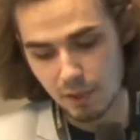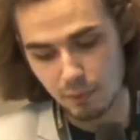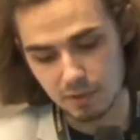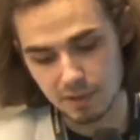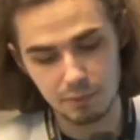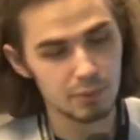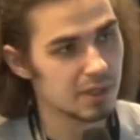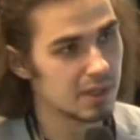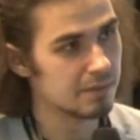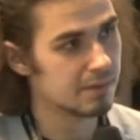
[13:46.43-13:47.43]
Well, if we
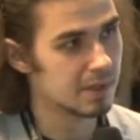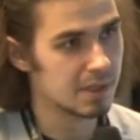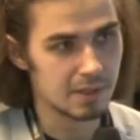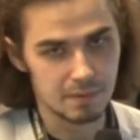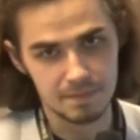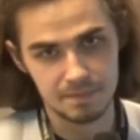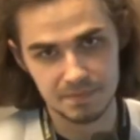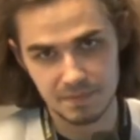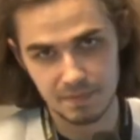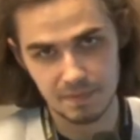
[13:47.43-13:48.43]
have a
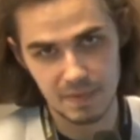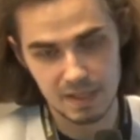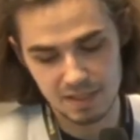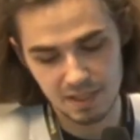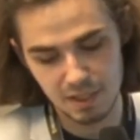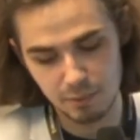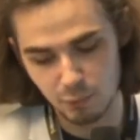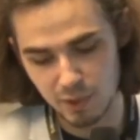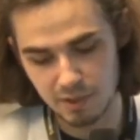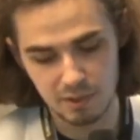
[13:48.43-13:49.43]
scheme
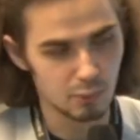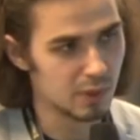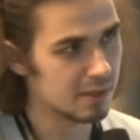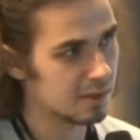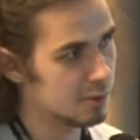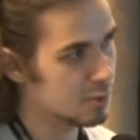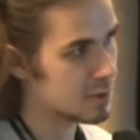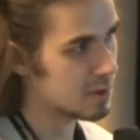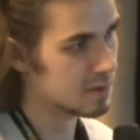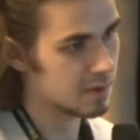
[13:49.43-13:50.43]
where one
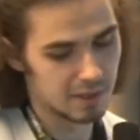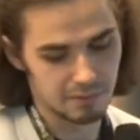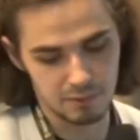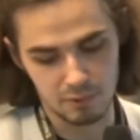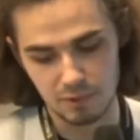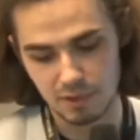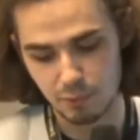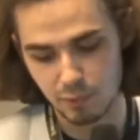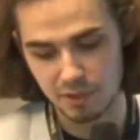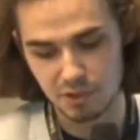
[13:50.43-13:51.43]
user have only
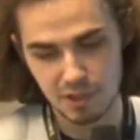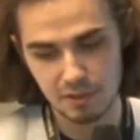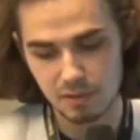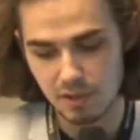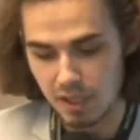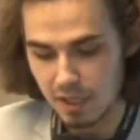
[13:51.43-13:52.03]
one channel,